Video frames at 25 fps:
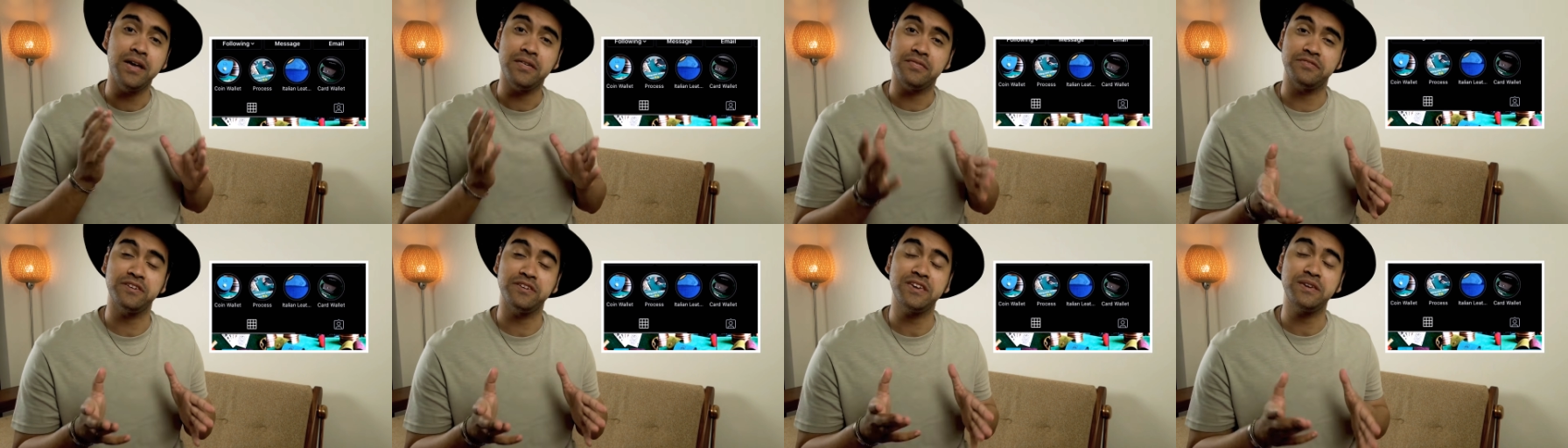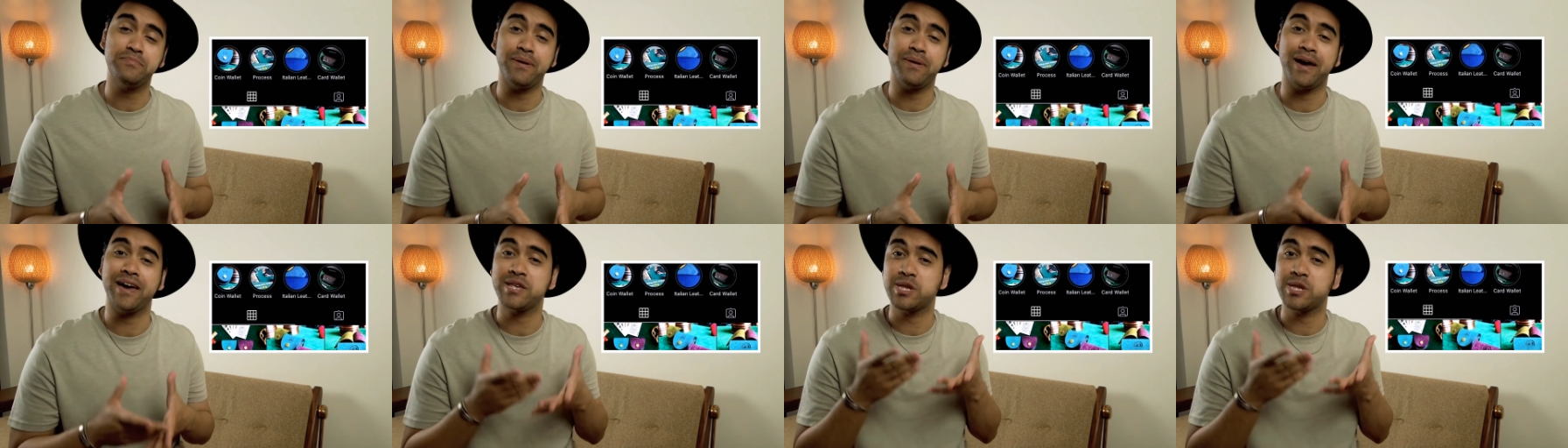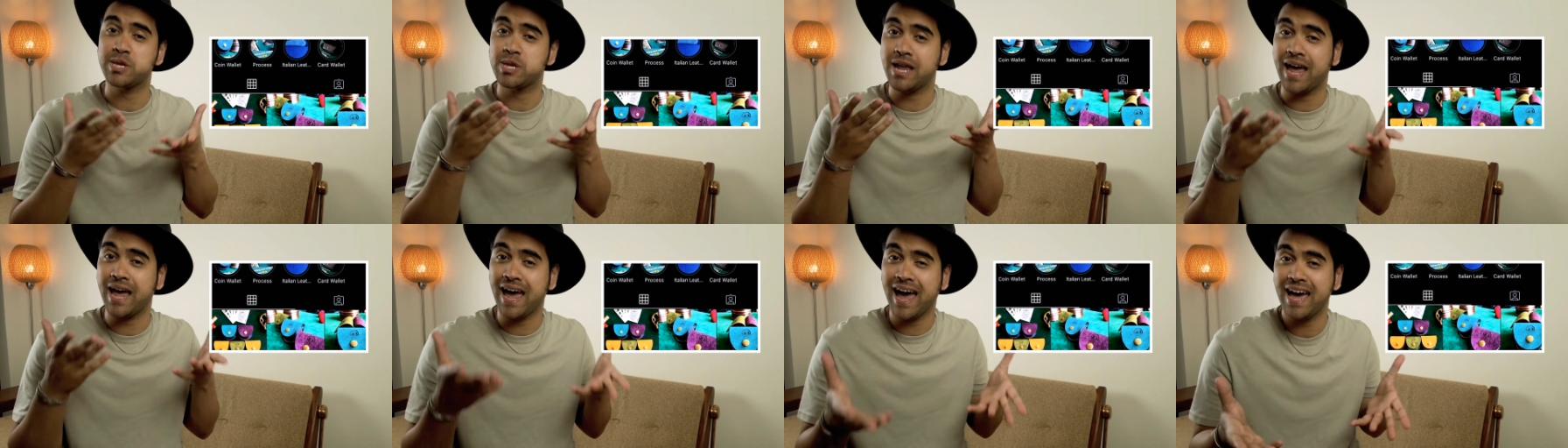the
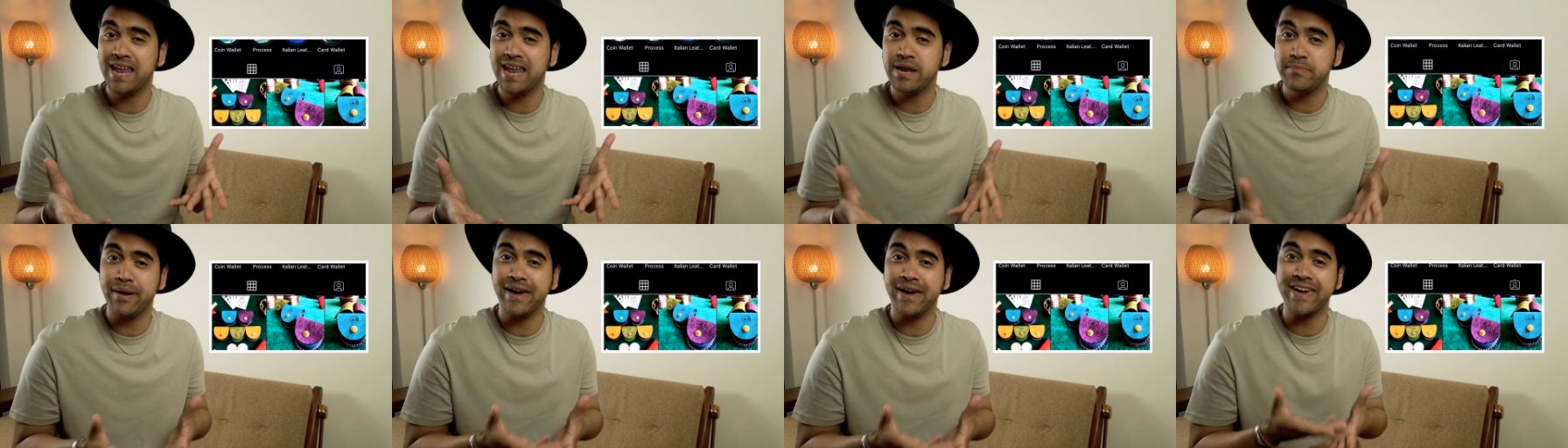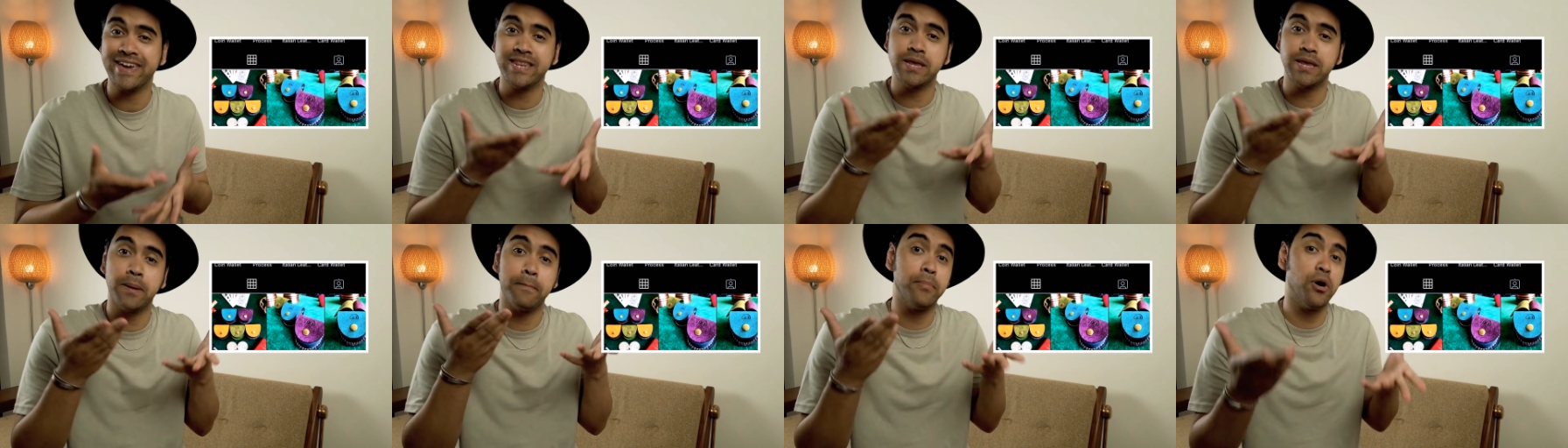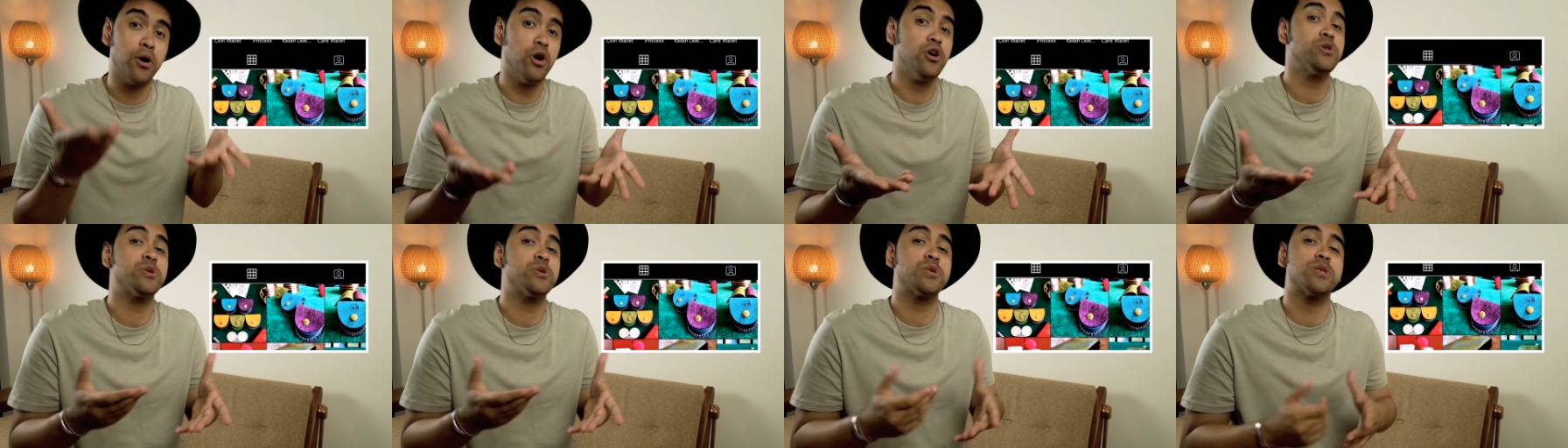best handmade,
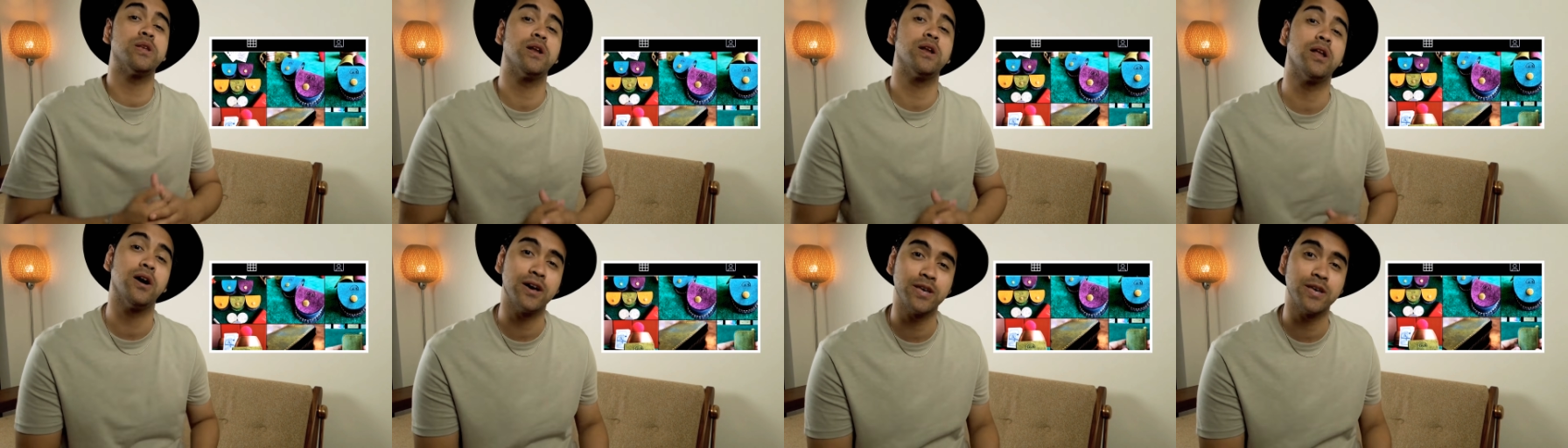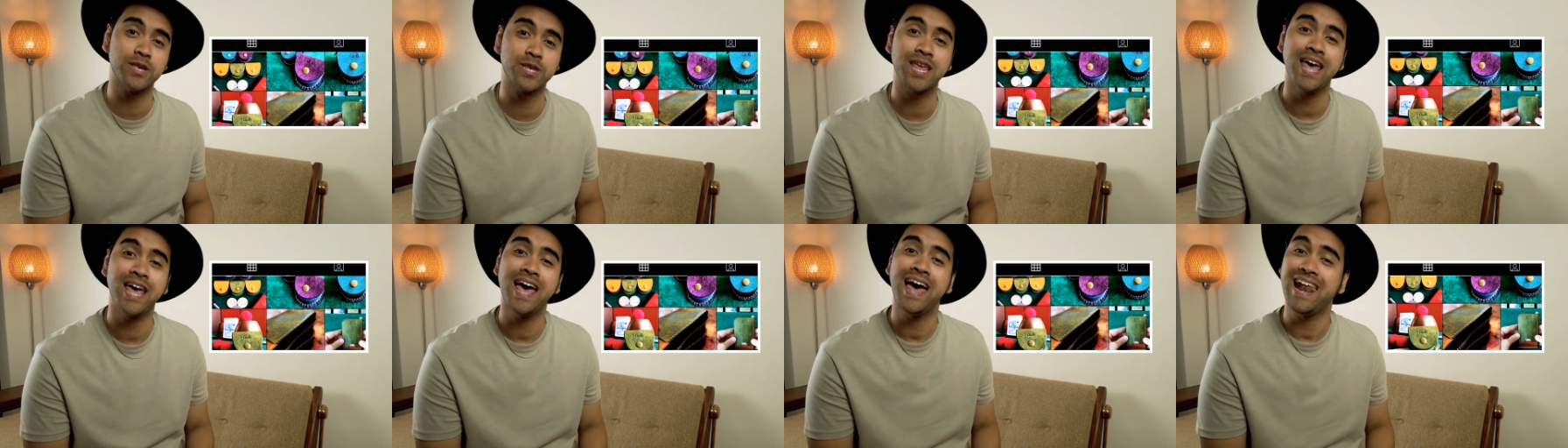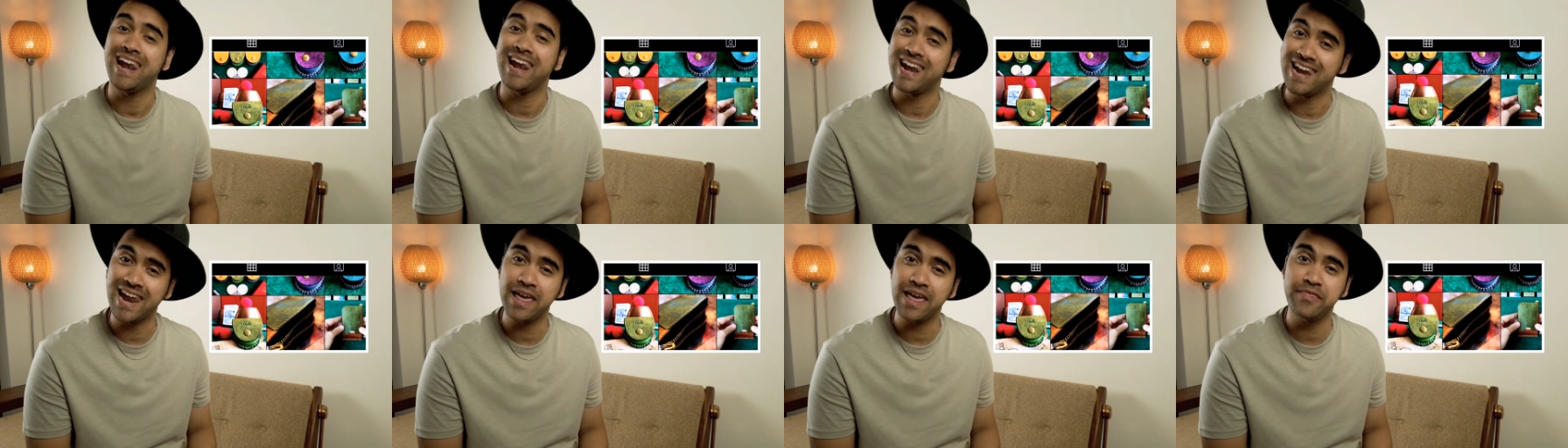personalised
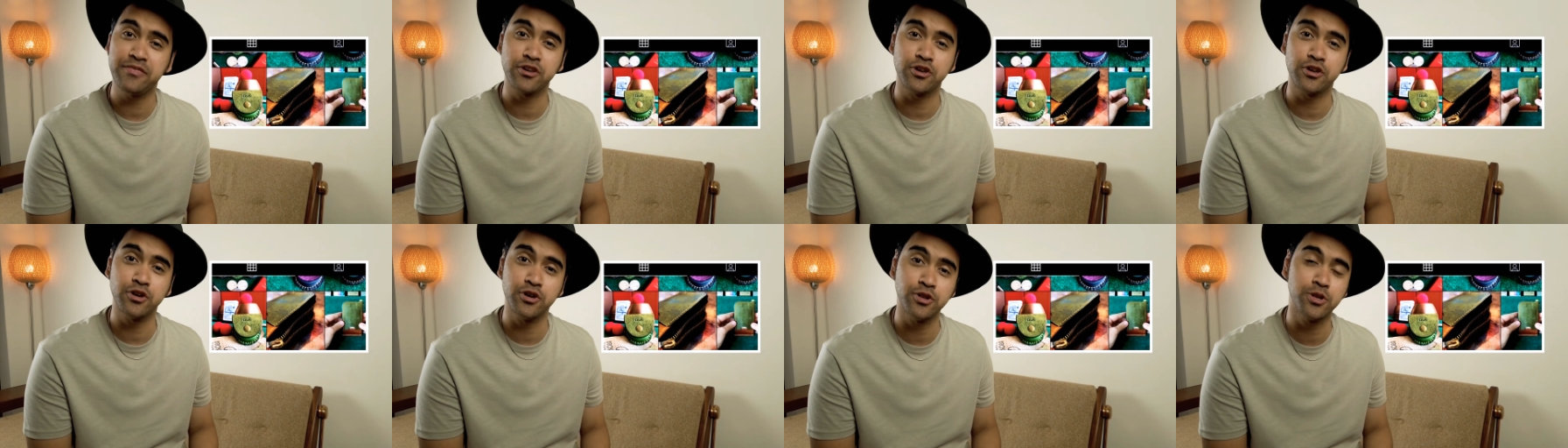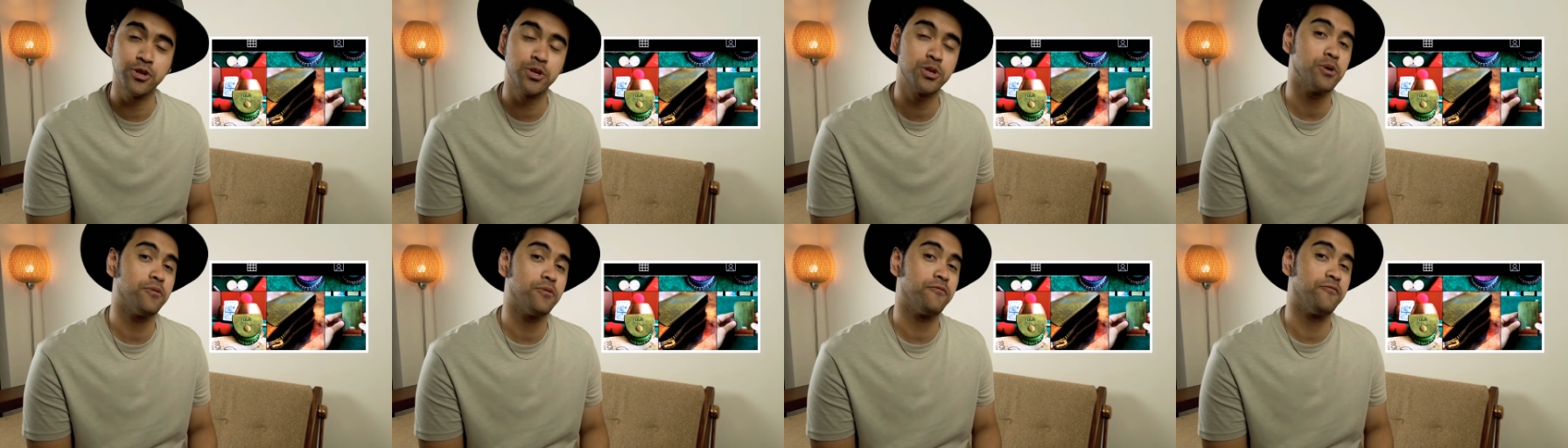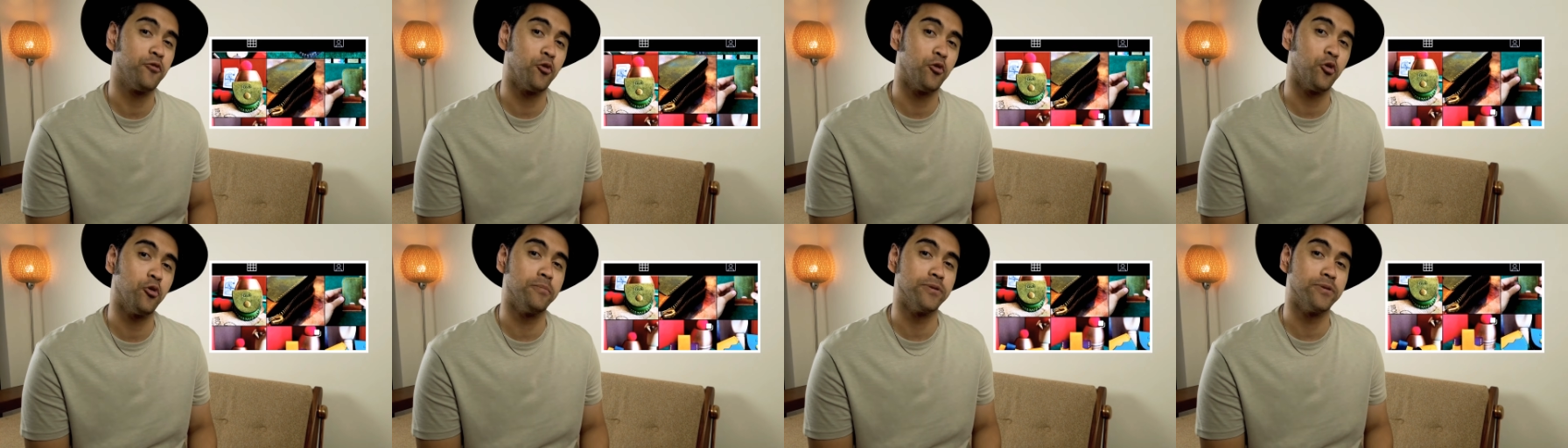leather goods
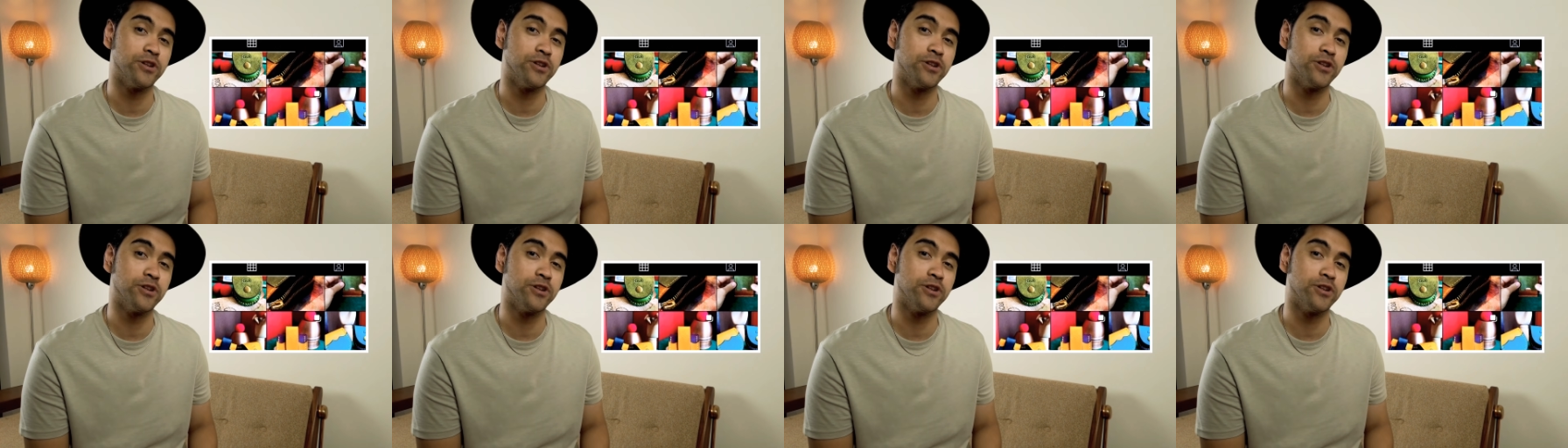for